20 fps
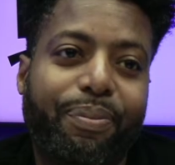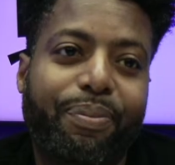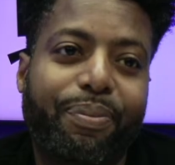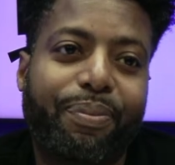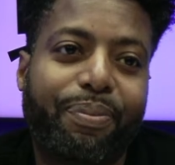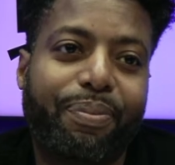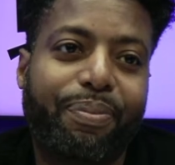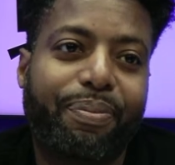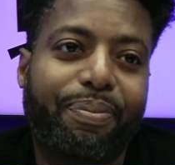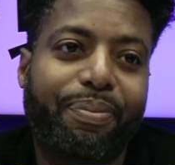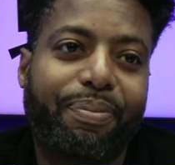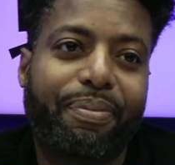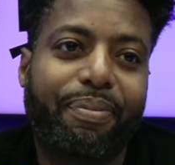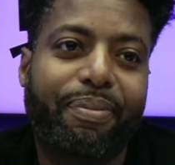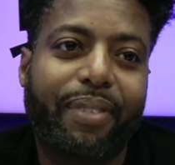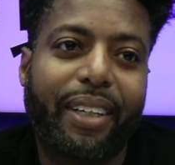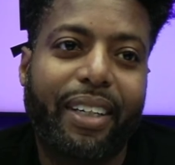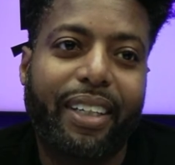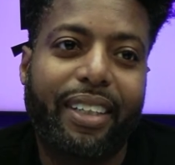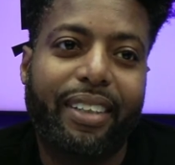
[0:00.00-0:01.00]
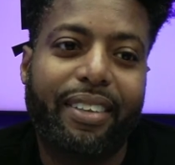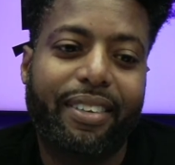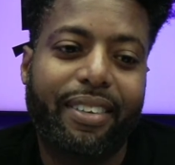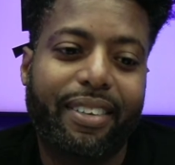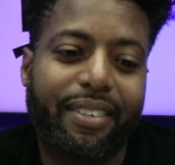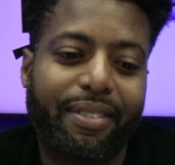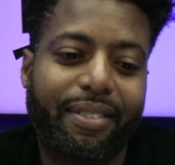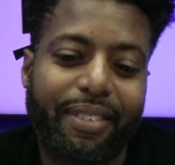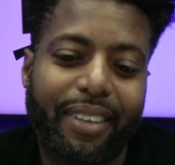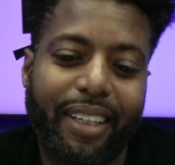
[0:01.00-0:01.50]
back, John. Tell us how you
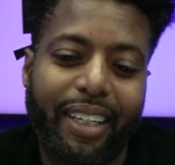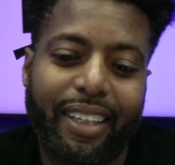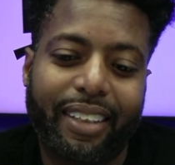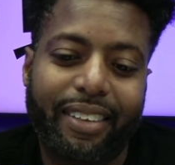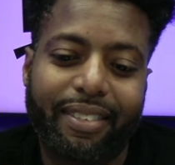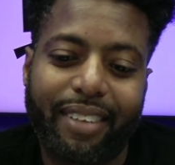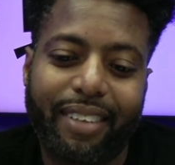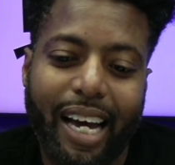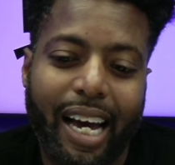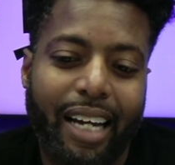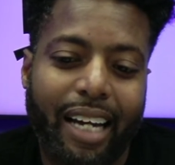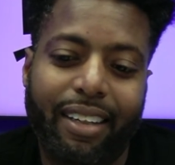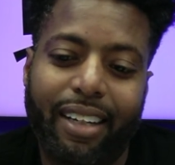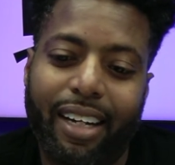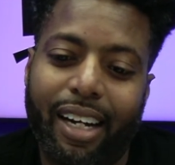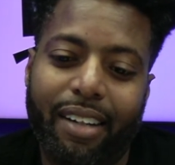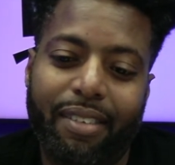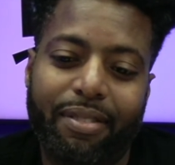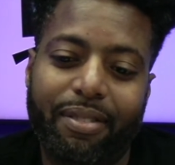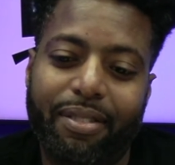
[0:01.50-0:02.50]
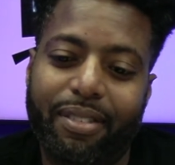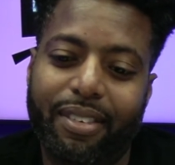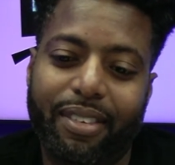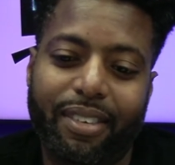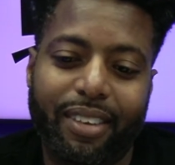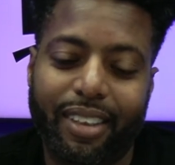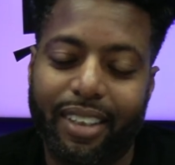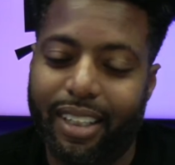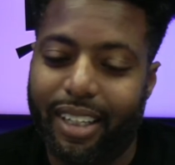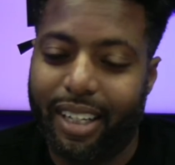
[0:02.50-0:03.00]
really feel about
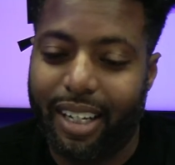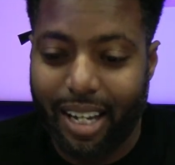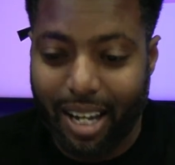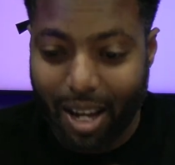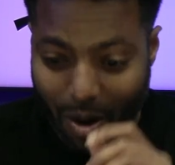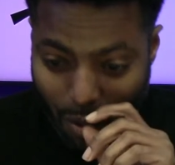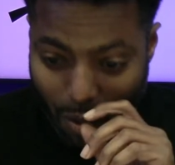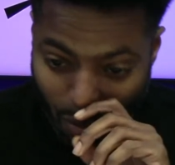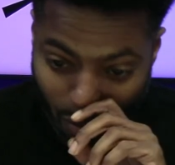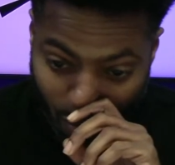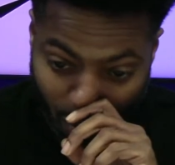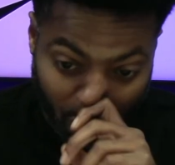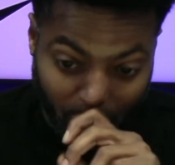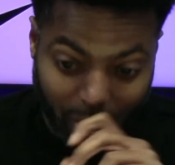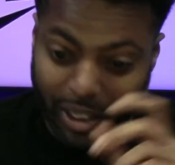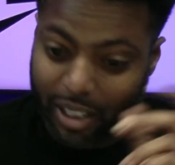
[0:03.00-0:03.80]
our voting process.